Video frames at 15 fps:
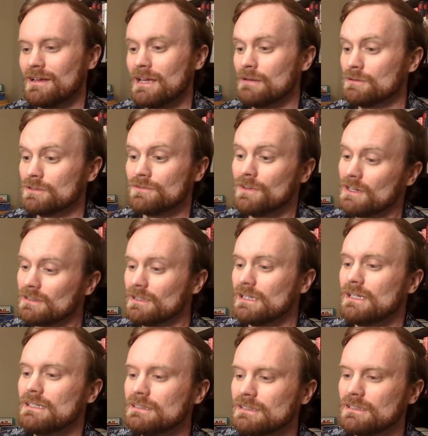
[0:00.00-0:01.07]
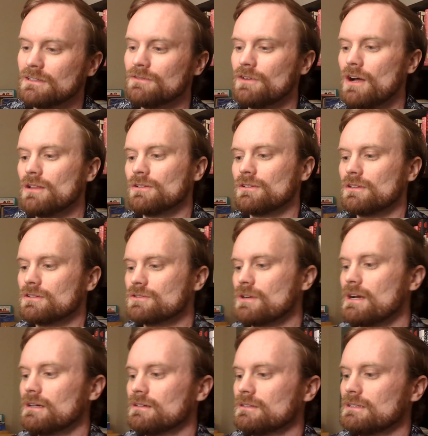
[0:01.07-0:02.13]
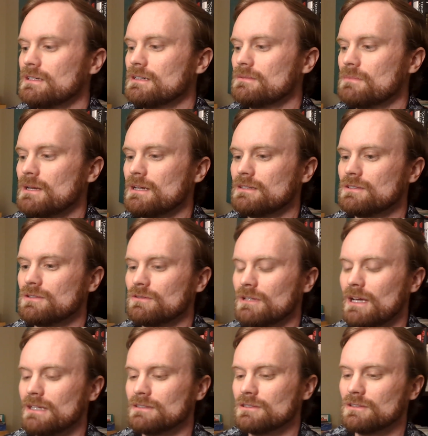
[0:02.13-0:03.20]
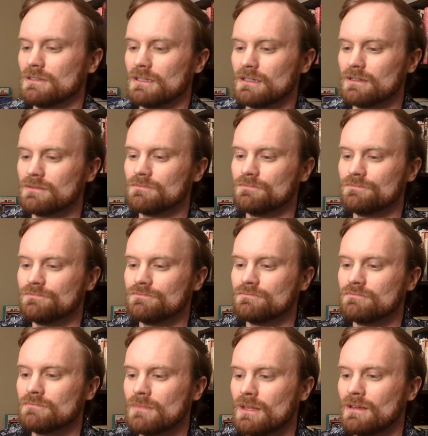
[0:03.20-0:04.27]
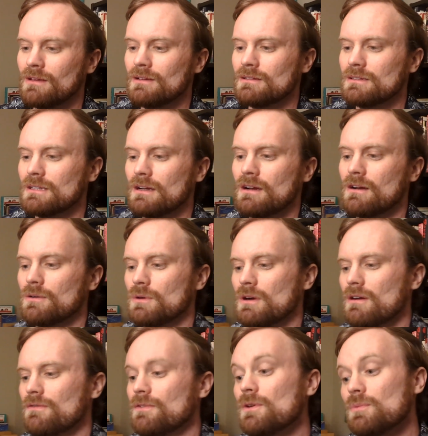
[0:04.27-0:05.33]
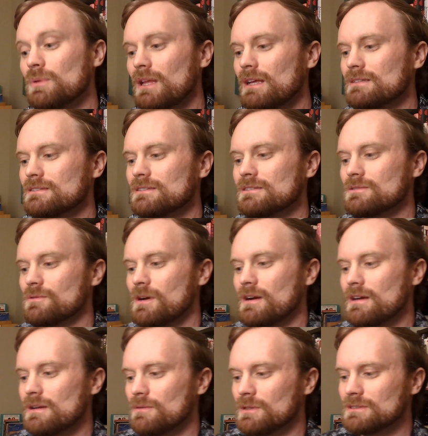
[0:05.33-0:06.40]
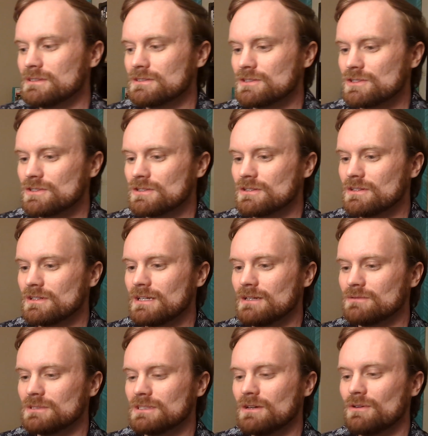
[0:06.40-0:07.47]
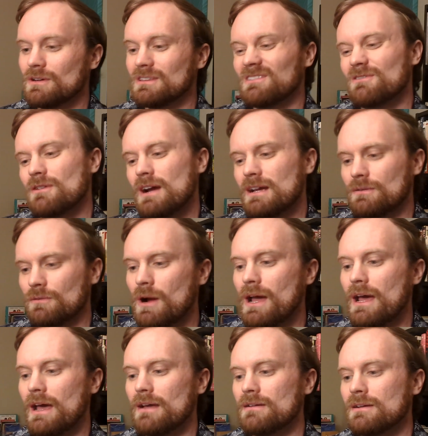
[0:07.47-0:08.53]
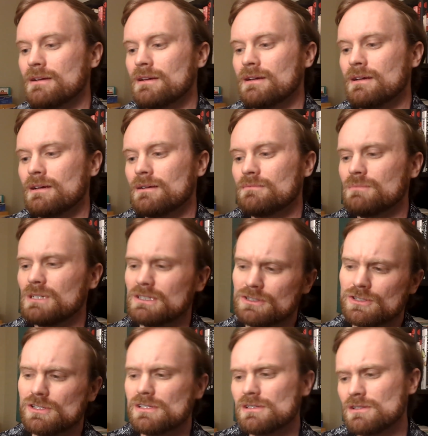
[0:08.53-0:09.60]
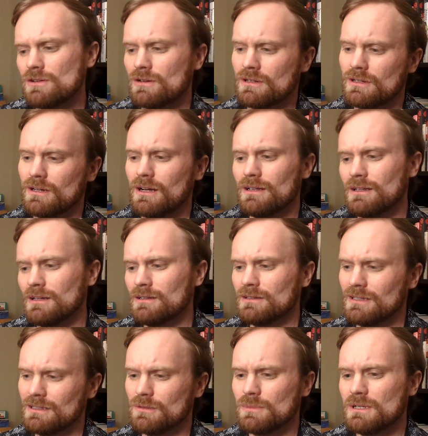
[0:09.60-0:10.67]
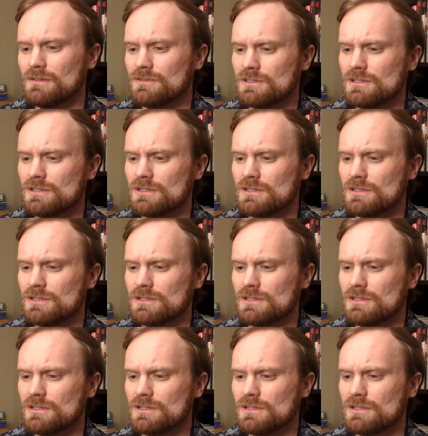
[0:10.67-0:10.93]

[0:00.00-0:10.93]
It was fairly easy to follow the trail he had made 2 days earlier. There were a few places where he wasn't sure he was going the right way, but it just took a little bit of